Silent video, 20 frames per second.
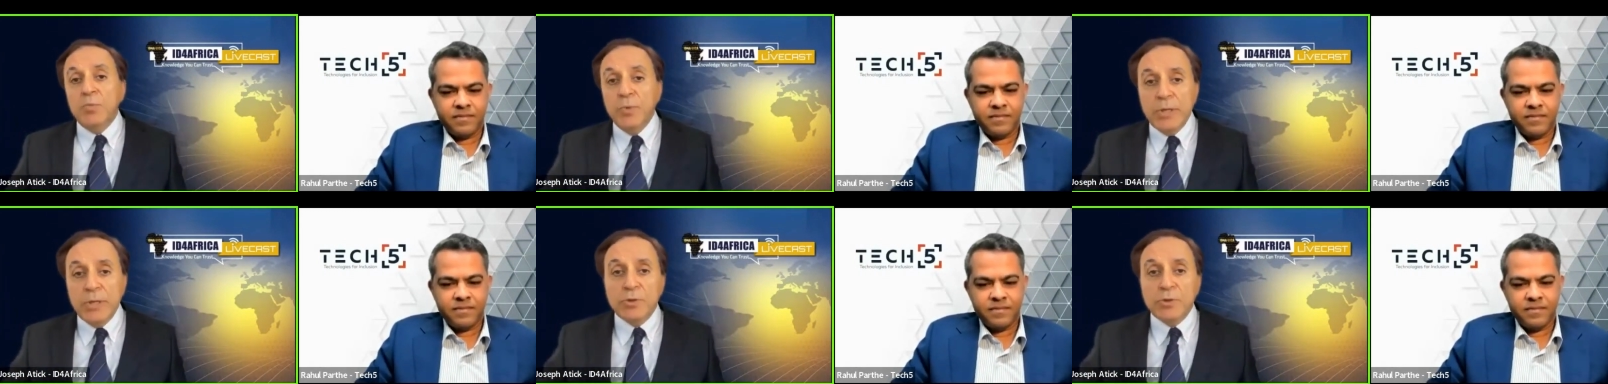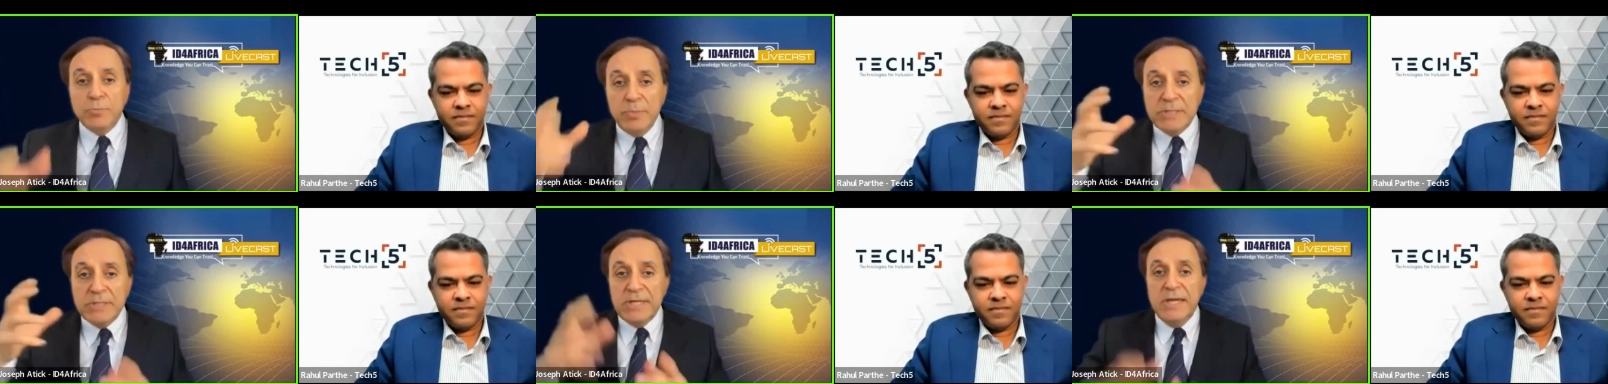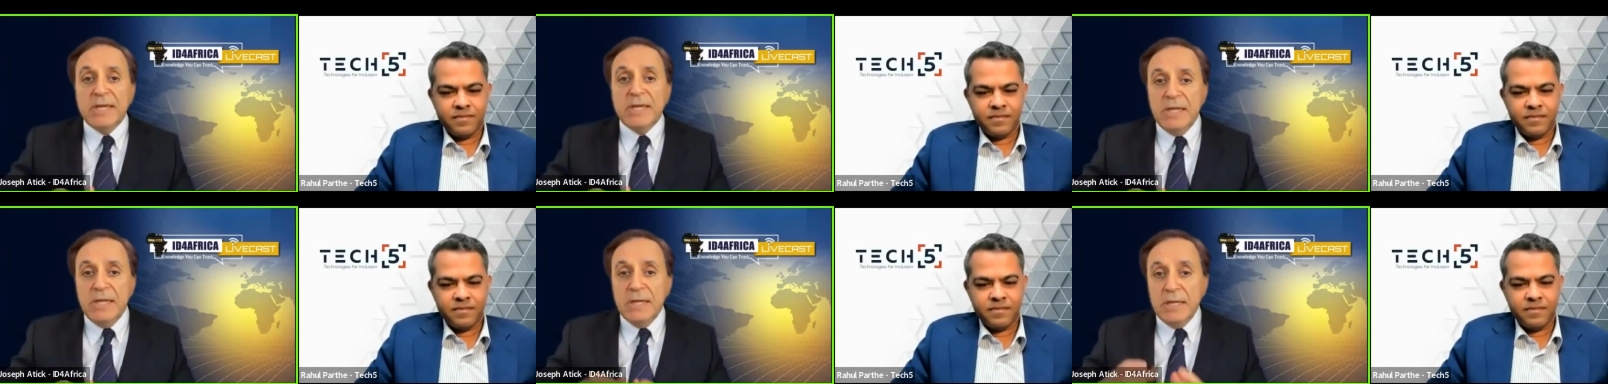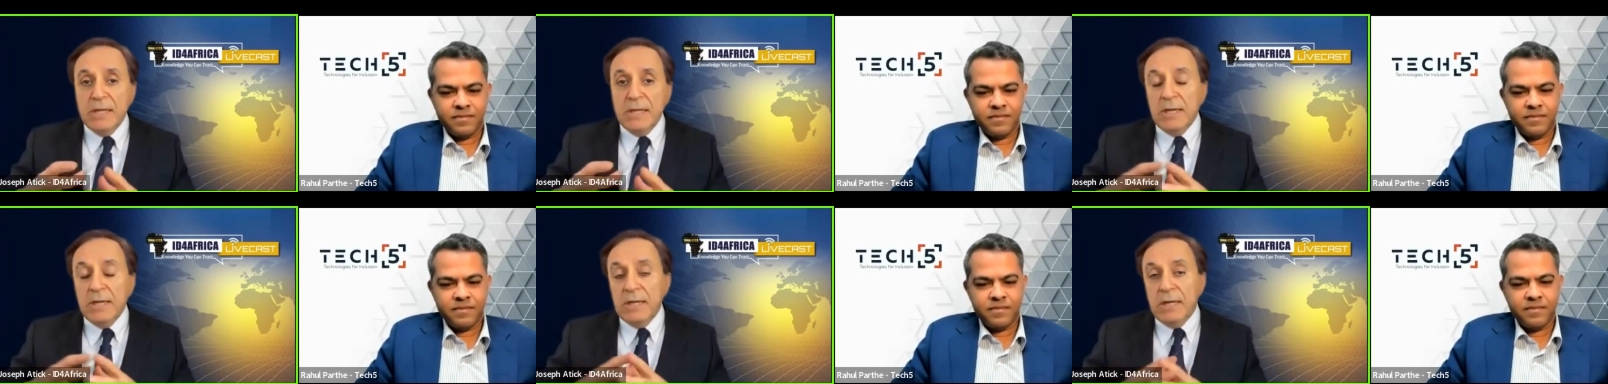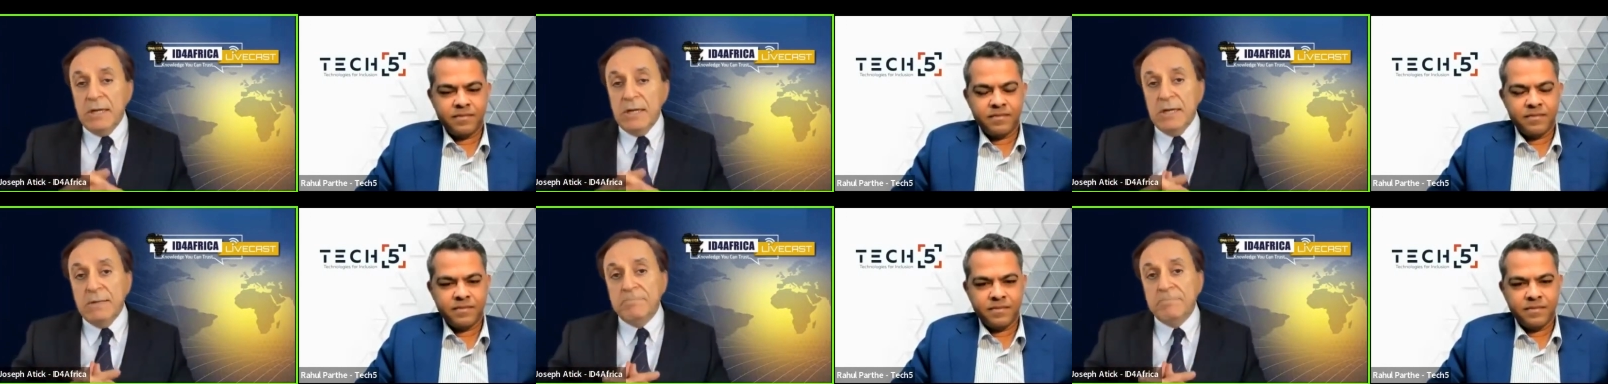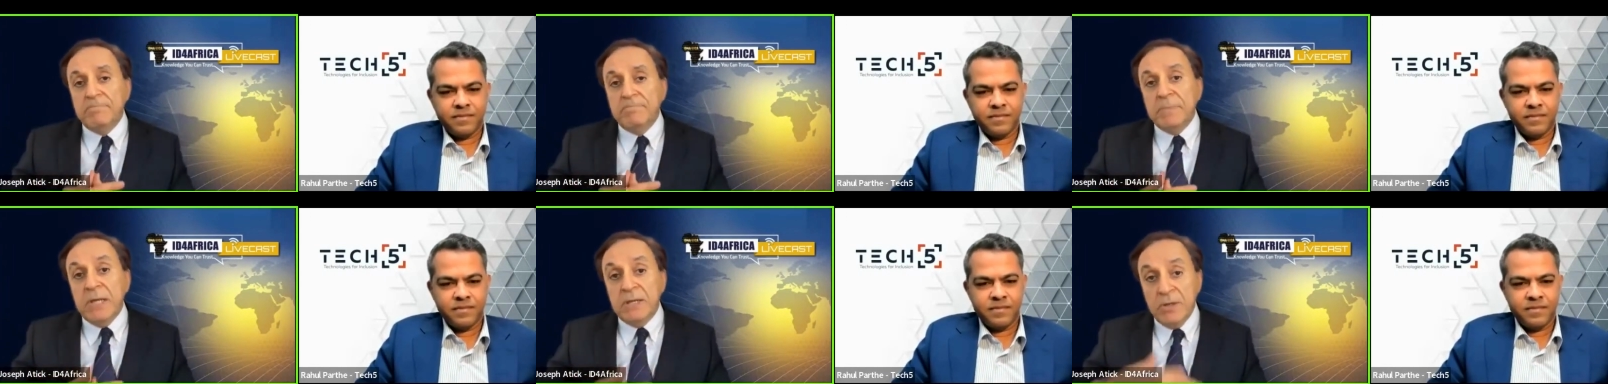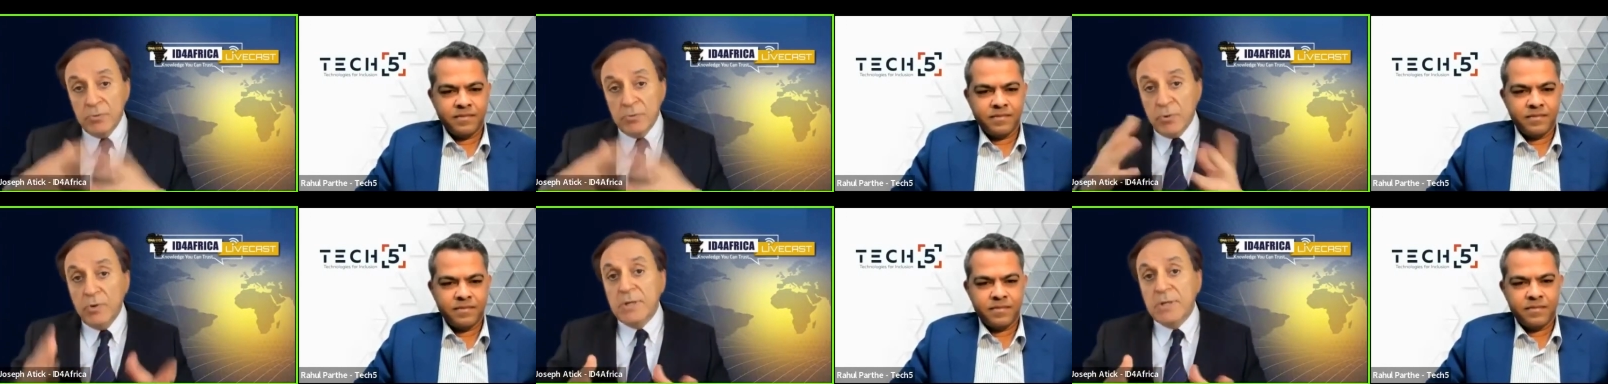Speaker 1: we could be taking um,
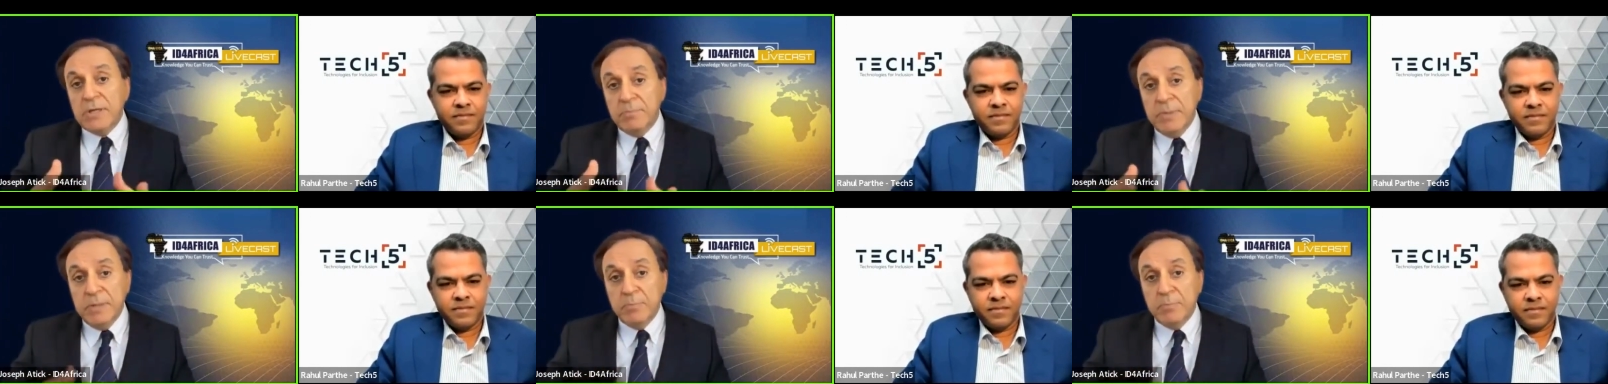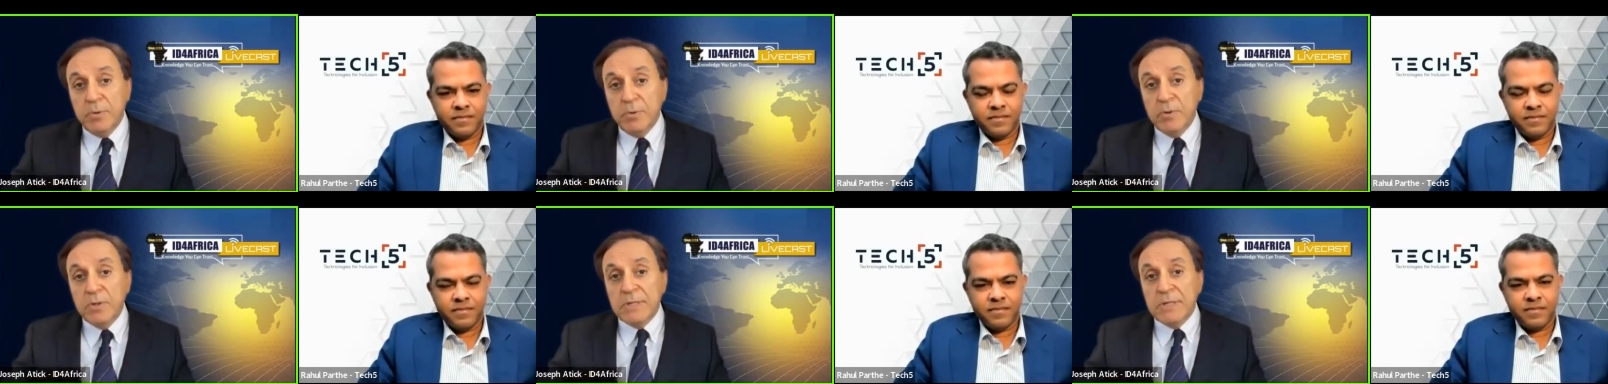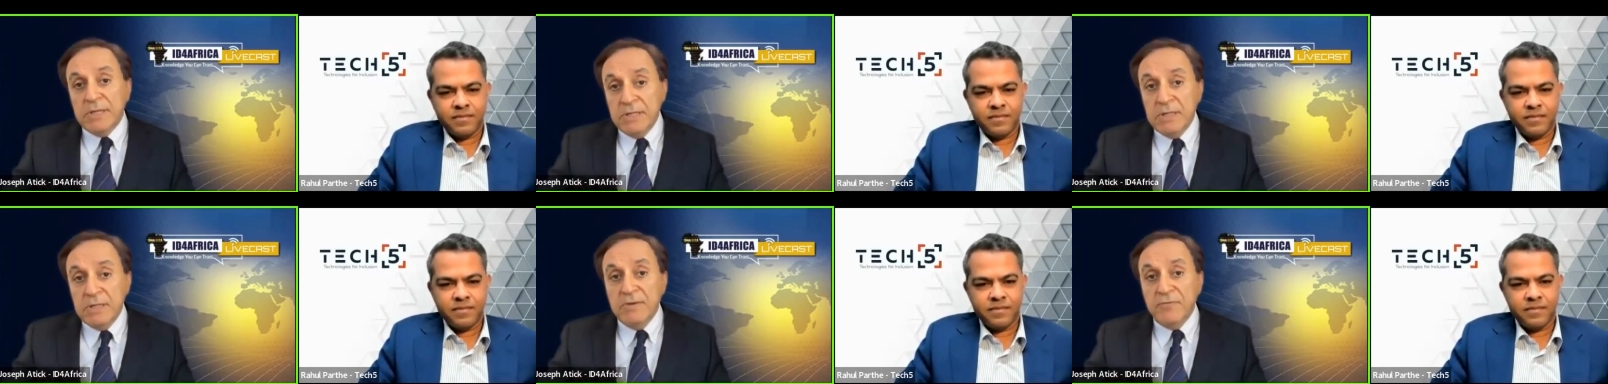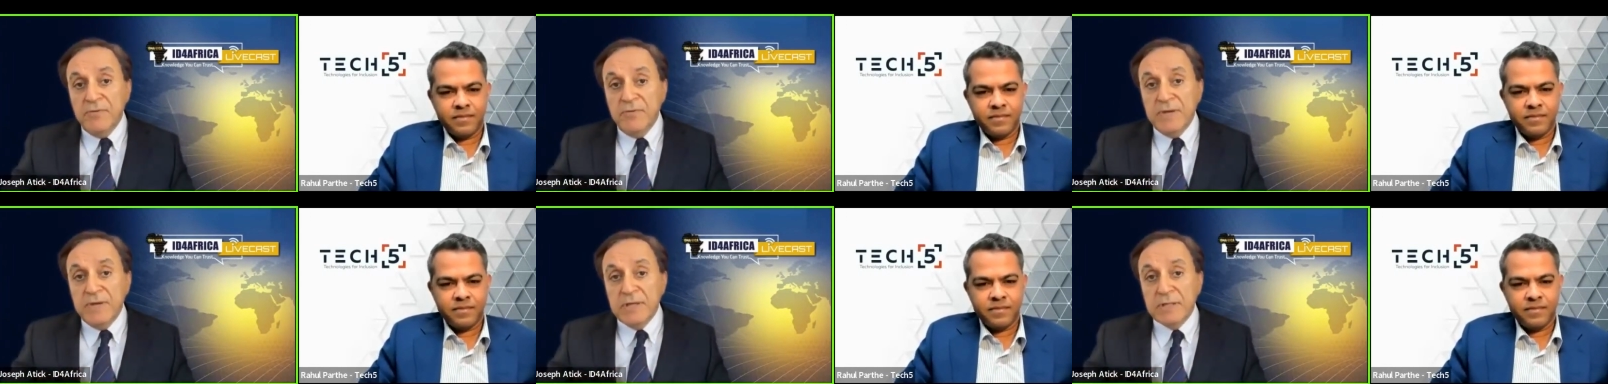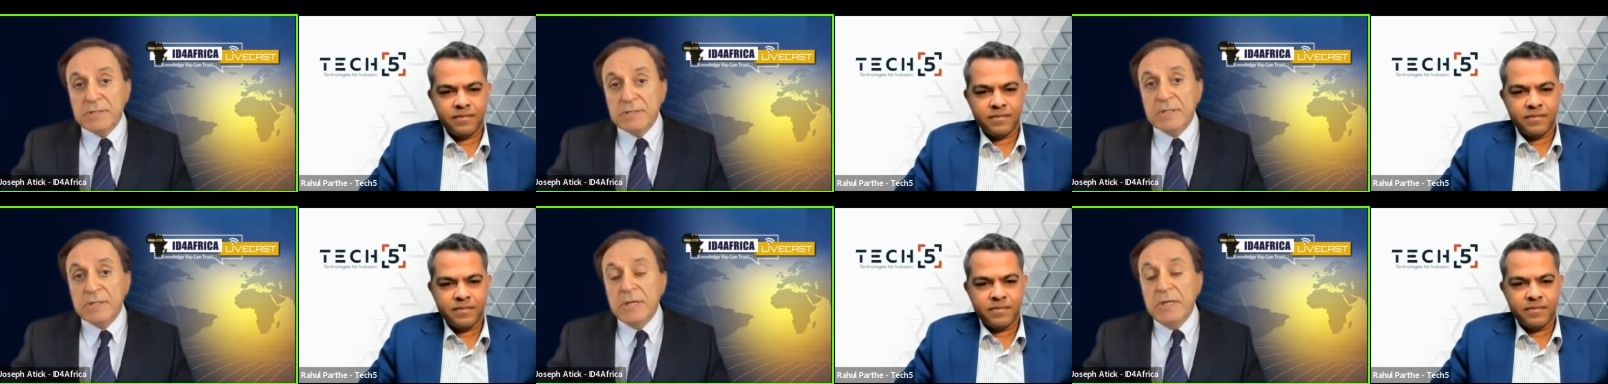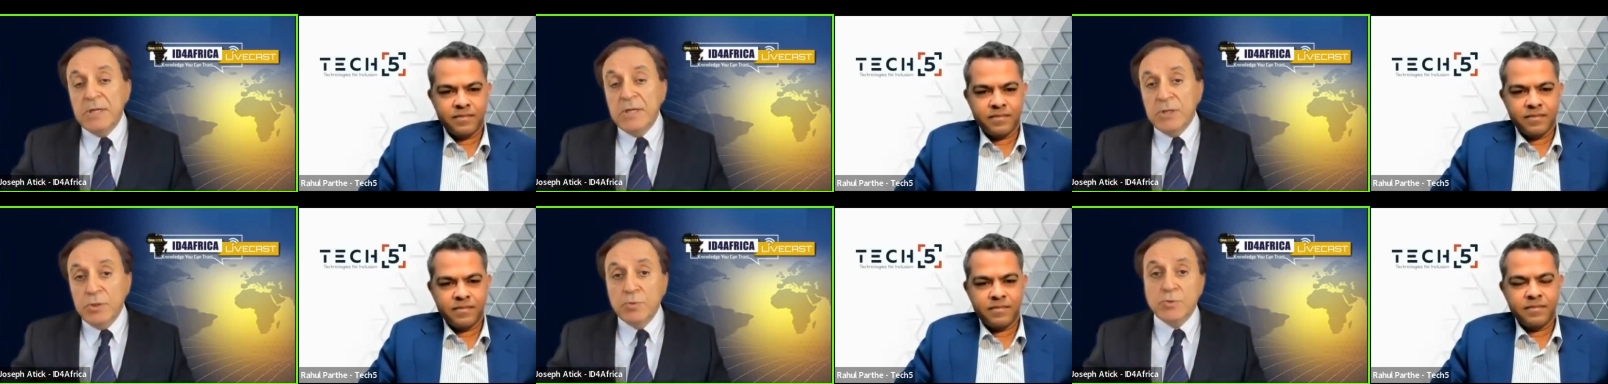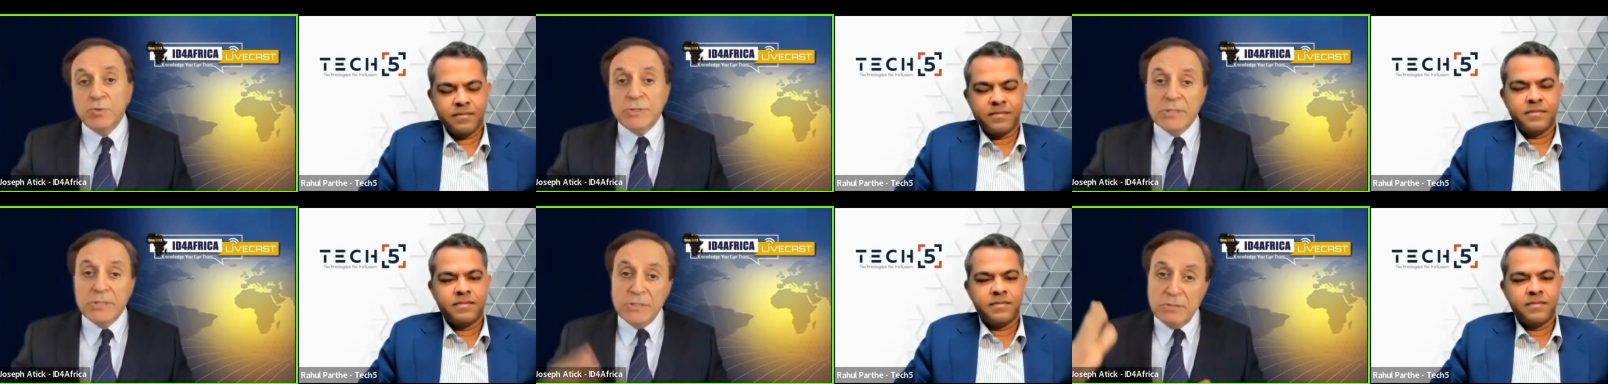and enrolling people in the field
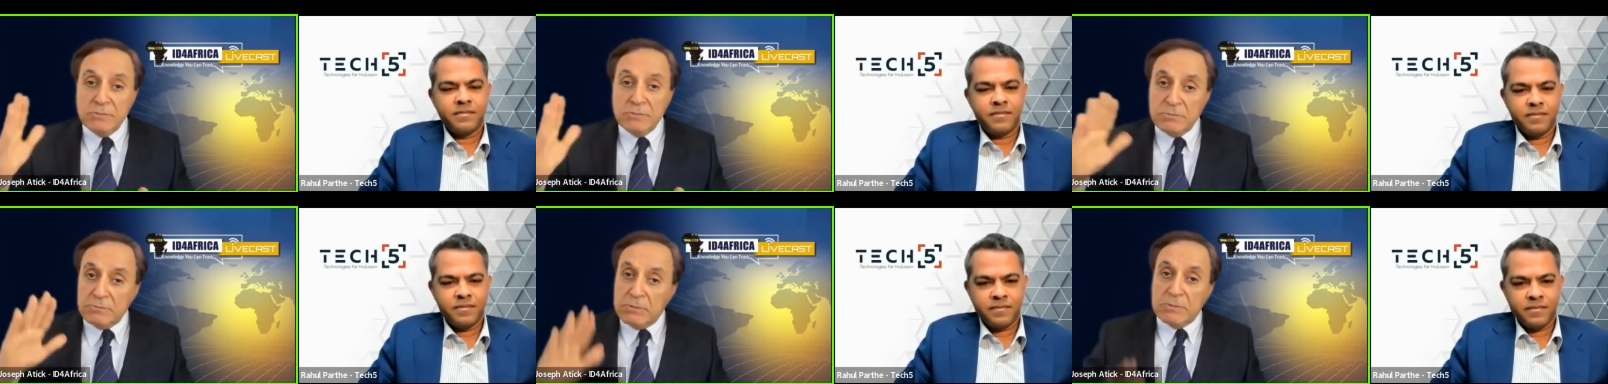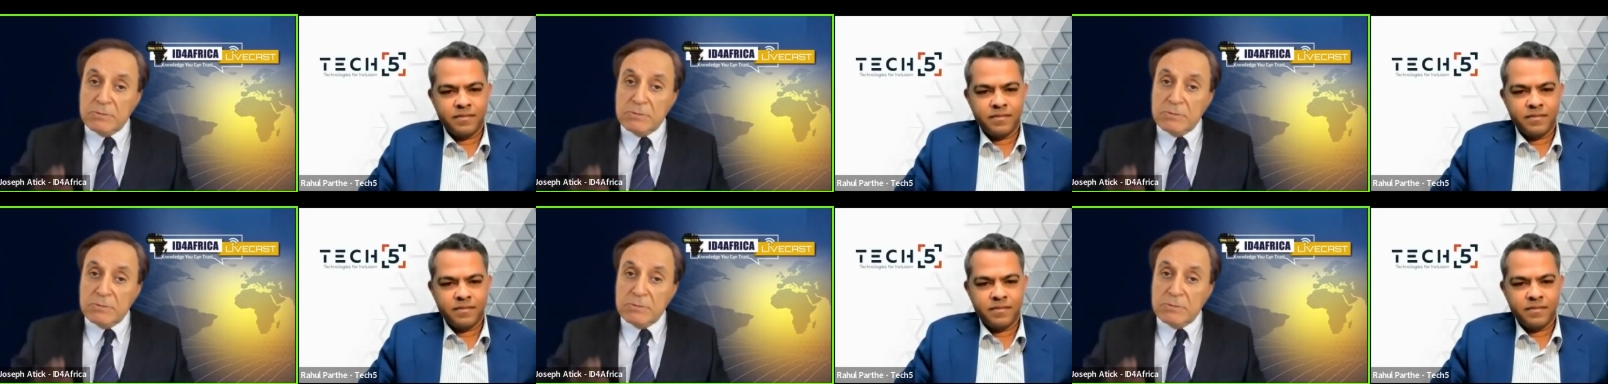using